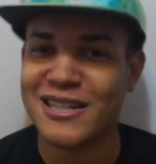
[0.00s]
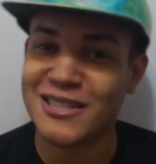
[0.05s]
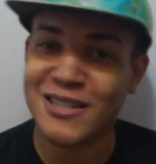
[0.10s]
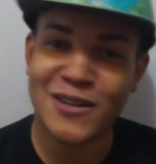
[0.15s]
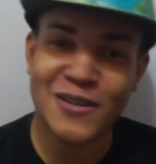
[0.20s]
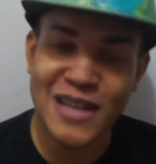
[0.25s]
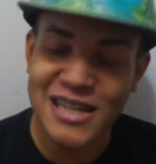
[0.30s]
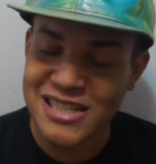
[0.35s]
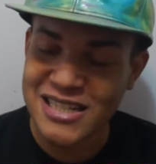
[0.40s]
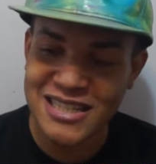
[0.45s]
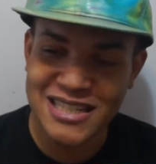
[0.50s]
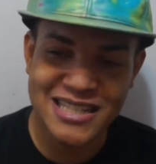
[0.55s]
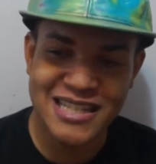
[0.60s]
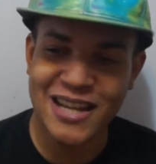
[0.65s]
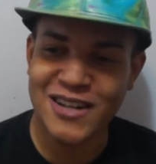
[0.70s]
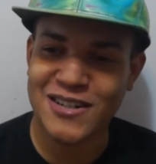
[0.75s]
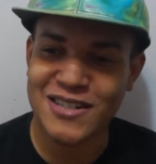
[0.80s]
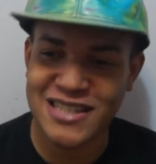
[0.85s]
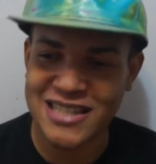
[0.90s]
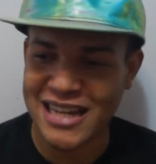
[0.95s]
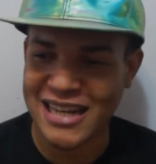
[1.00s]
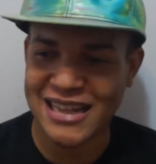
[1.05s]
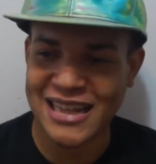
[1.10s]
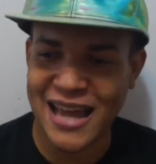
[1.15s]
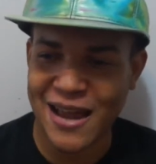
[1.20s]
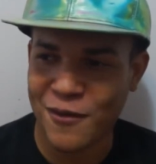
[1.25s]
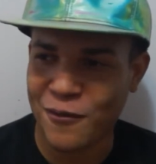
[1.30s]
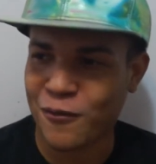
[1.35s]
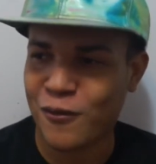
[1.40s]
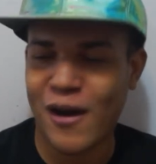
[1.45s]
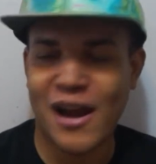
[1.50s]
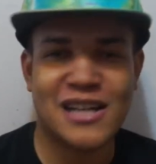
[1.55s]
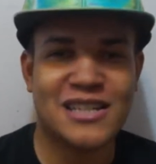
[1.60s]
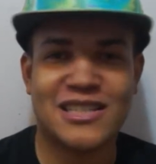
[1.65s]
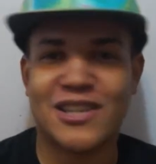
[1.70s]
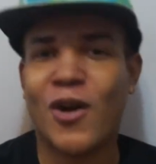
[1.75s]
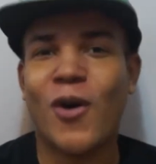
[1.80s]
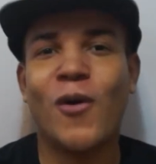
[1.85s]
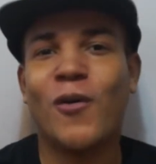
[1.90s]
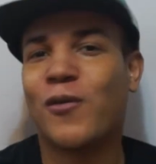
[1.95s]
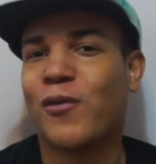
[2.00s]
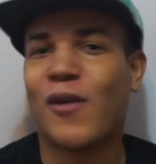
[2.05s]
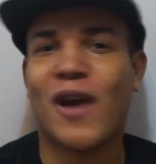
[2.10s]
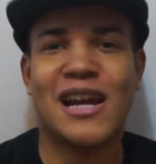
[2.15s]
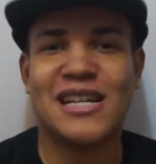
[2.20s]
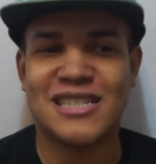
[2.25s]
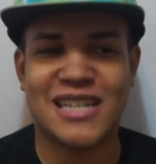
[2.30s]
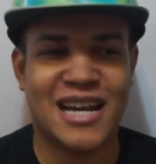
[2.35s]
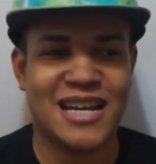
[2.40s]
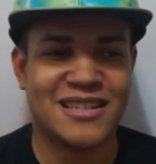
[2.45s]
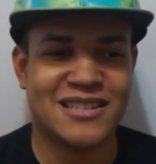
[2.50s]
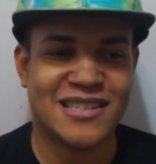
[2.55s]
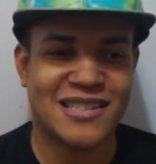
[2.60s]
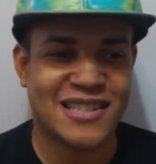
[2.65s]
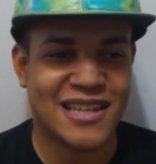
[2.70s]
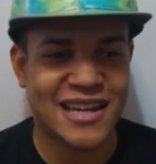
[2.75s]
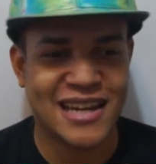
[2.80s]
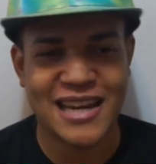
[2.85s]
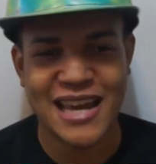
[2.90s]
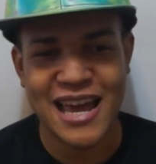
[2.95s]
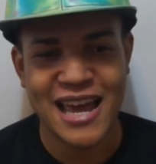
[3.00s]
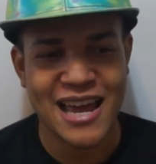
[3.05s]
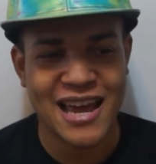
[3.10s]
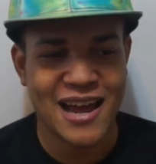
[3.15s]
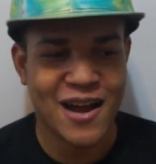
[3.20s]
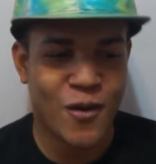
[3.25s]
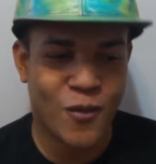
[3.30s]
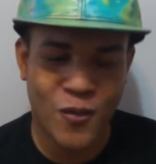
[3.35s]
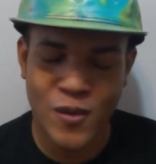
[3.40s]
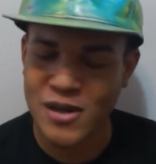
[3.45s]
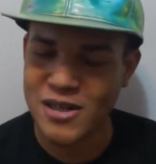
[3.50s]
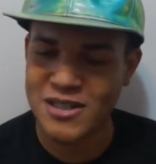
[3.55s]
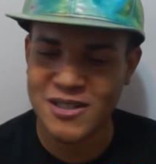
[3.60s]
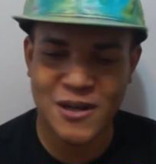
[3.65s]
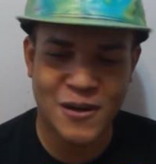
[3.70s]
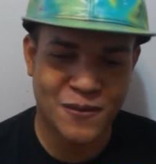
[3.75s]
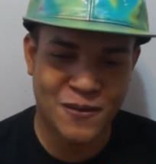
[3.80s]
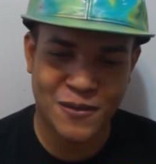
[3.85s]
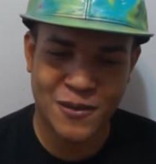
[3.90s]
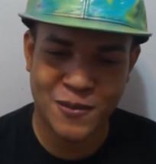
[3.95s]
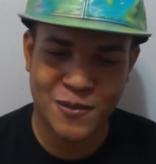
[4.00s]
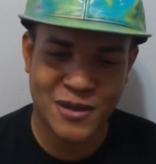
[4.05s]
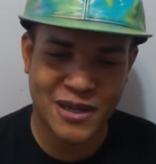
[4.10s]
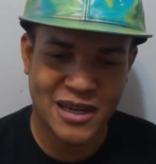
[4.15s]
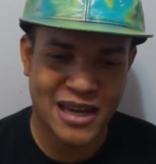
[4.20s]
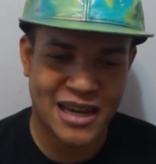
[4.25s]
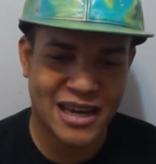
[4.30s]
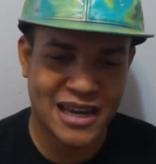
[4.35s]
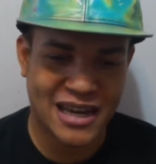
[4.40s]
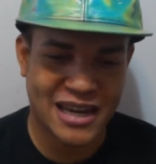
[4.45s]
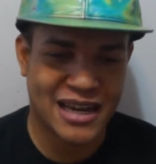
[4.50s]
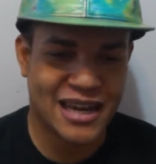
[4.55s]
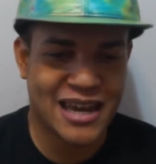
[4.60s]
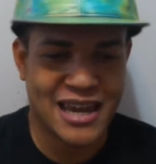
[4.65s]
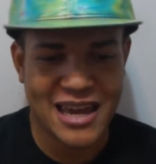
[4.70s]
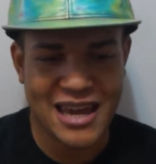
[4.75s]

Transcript: So Legend of Zelda is like that. Fran the whole franchise is like I want to start from the beginning